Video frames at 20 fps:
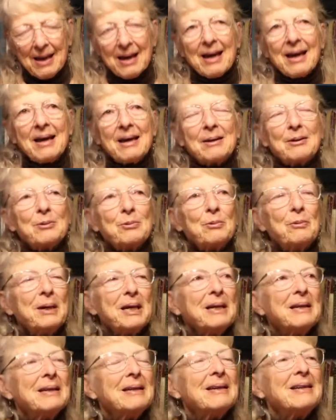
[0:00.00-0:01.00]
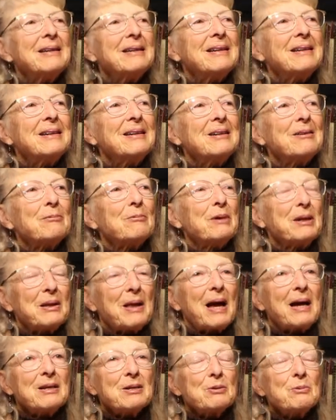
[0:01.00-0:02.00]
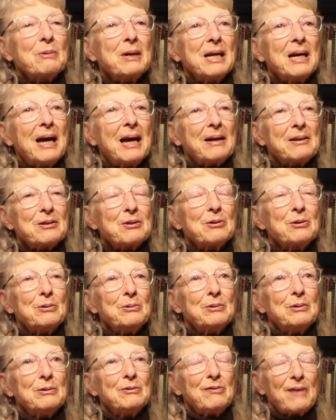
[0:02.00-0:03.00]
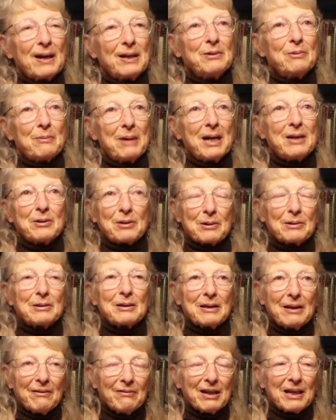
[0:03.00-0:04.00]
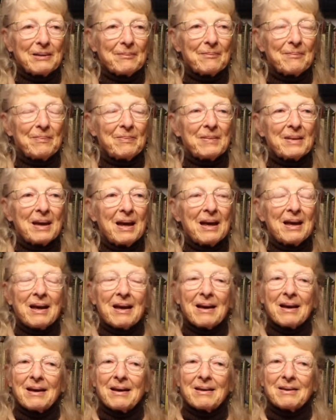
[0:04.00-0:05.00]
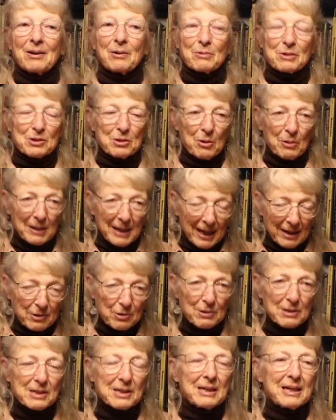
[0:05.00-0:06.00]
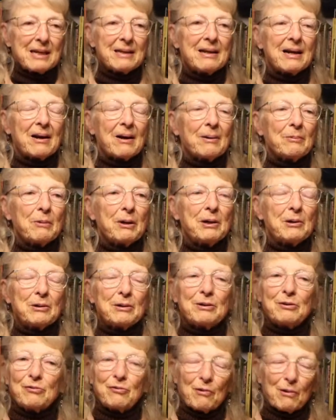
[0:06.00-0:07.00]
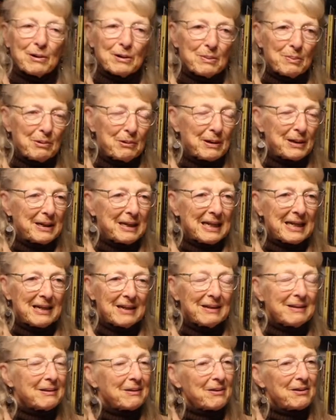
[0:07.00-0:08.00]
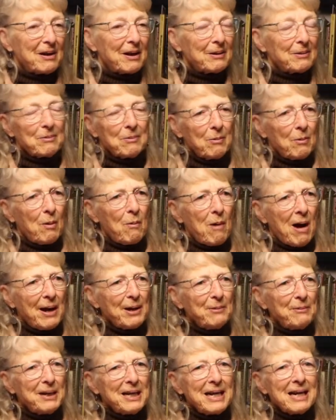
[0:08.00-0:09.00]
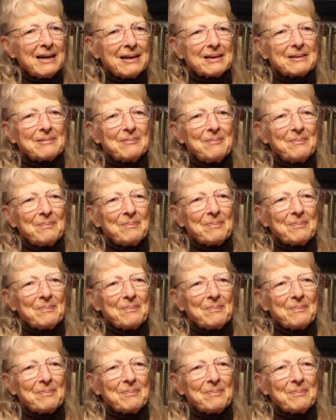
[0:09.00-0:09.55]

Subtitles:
and we realized we had to find a way to earn a living. There was no electricity there, and we couldn't afford to put any in, and thought, well, why do we need it?